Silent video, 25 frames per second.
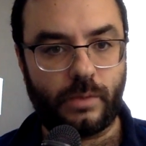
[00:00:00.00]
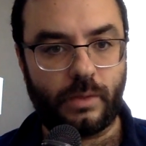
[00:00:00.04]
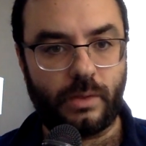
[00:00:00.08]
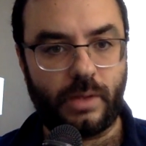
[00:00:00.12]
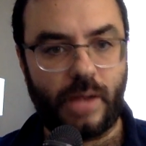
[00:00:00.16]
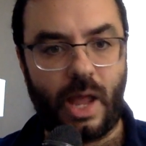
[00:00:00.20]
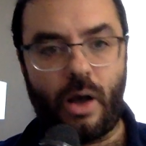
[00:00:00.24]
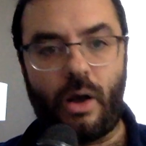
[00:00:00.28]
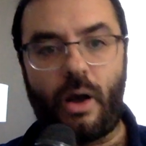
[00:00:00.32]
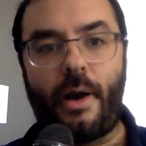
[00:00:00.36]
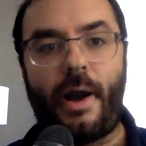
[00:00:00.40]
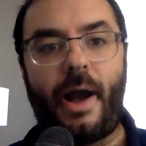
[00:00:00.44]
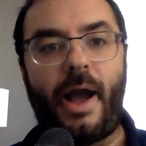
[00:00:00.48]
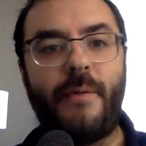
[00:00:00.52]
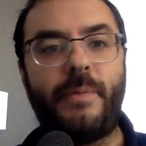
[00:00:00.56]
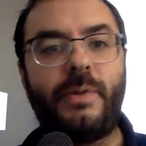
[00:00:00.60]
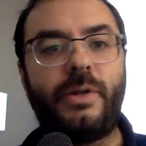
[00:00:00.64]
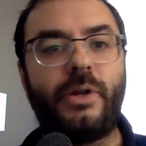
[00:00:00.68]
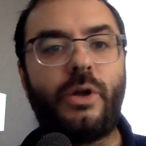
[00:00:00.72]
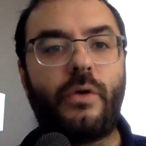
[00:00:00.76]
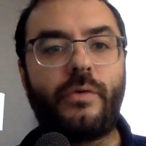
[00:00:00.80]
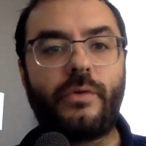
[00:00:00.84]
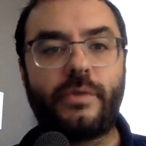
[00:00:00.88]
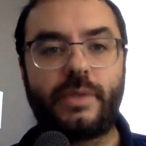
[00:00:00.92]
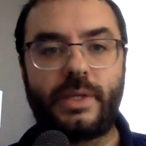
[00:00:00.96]
Now, I've
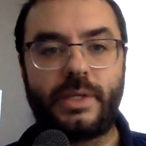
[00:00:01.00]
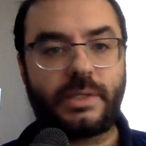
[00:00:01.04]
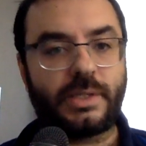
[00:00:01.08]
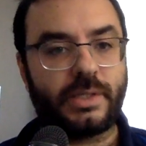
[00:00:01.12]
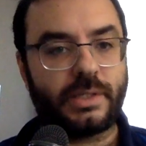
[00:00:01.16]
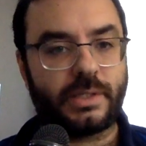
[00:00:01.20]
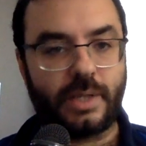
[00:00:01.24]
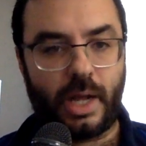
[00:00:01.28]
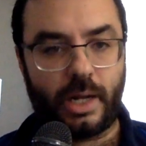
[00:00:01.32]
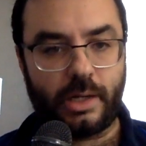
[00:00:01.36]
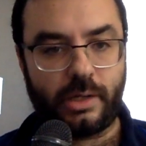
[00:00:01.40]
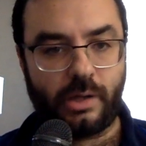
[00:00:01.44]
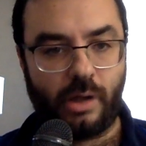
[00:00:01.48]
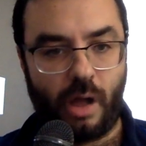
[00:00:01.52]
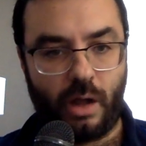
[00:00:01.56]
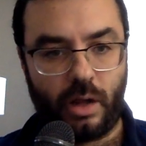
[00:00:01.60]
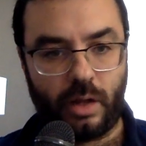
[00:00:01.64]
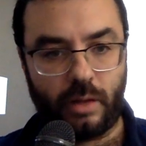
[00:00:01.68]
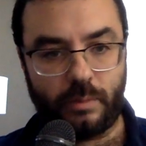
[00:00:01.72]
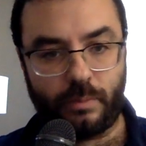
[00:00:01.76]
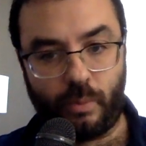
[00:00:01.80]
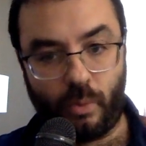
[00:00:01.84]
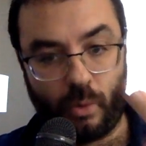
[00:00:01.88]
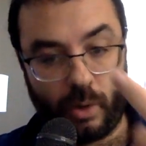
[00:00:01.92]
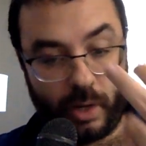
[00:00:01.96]
been over this Assad
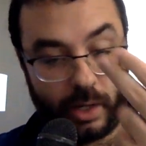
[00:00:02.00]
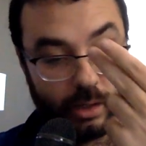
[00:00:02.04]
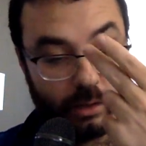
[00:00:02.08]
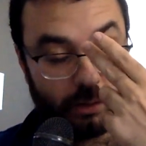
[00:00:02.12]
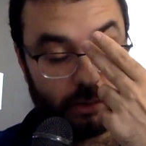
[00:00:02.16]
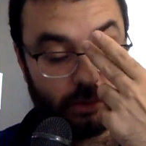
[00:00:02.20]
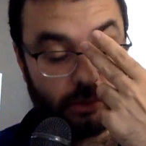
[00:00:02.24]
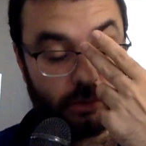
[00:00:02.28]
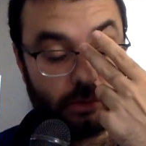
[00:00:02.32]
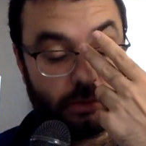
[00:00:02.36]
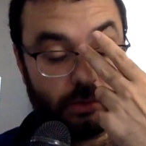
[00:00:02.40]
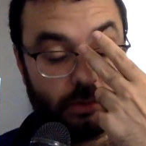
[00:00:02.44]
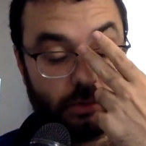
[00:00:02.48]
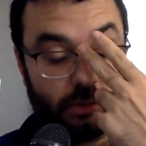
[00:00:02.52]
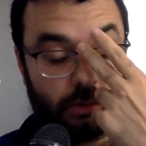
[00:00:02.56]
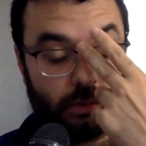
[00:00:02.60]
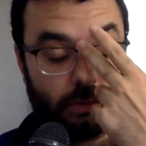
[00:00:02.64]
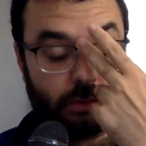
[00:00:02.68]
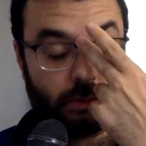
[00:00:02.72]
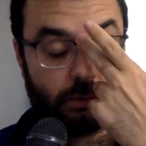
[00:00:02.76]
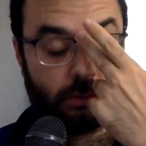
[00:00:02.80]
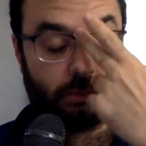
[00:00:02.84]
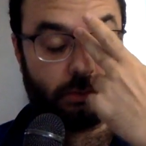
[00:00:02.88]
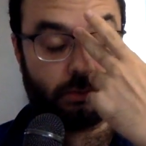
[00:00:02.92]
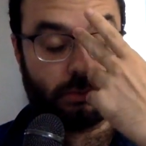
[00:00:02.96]
talking point
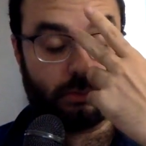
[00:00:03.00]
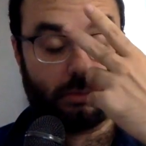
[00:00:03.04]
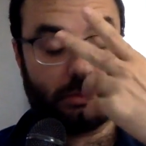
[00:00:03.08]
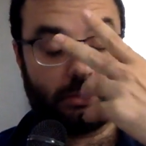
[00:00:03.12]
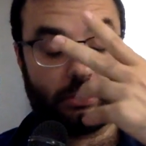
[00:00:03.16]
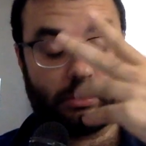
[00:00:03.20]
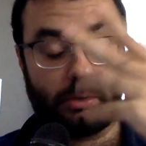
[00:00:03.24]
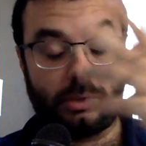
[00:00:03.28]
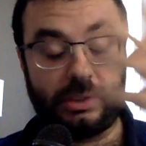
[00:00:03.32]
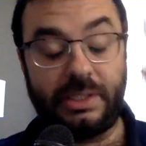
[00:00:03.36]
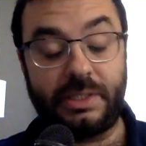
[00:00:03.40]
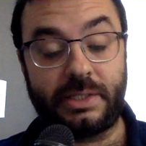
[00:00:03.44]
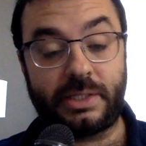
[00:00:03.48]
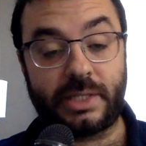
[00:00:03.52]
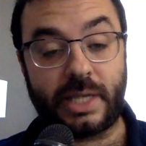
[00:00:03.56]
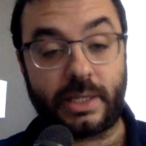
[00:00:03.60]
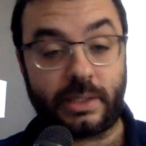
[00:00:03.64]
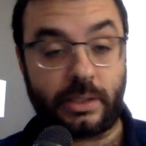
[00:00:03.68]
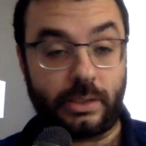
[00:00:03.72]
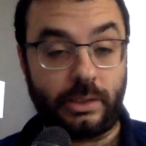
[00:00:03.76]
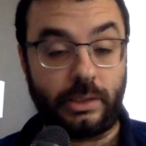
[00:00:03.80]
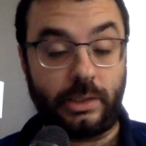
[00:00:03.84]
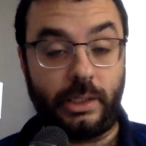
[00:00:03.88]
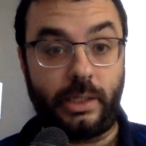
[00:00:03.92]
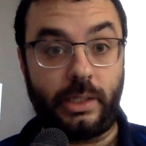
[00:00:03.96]

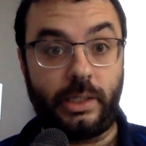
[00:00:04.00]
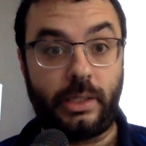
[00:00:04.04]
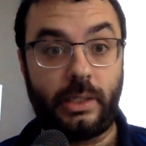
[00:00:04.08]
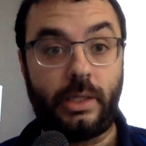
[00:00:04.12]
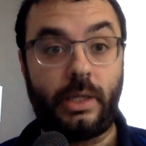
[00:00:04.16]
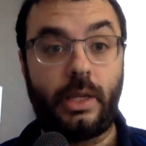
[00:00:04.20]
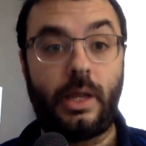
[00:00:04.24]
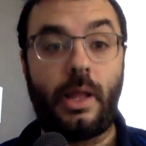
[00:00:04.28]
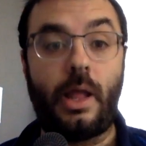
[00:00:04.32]
incessantly.